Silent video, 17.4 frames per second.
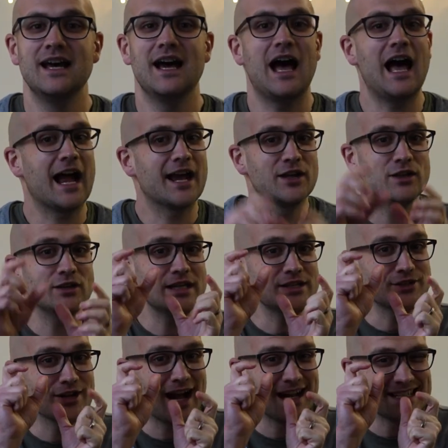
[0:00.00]
I can only
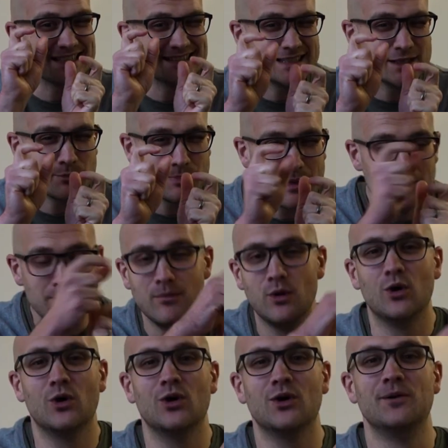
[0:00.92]
charge a little bit
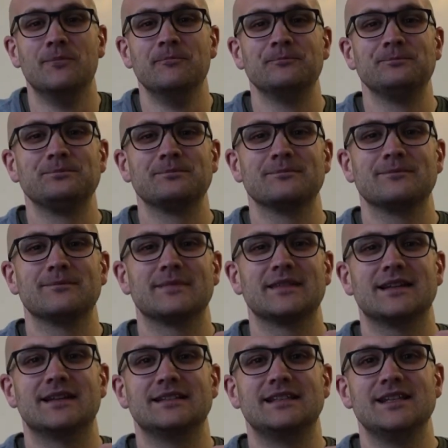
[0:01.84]
more
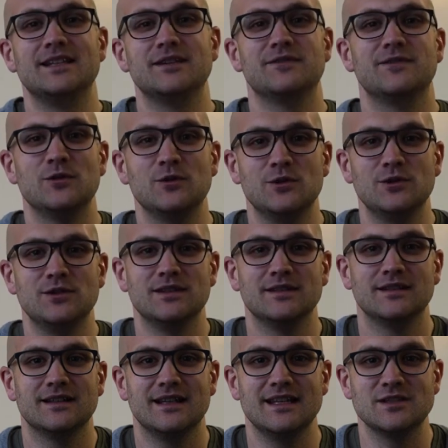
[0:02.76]
than the food
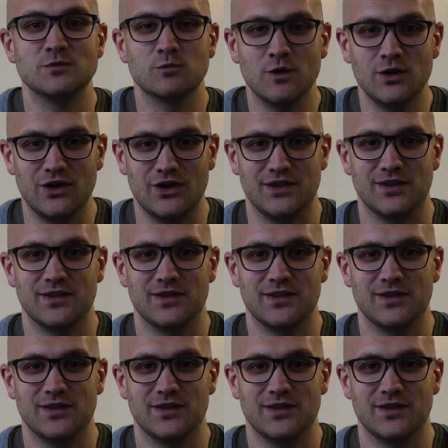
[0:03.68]
is worth.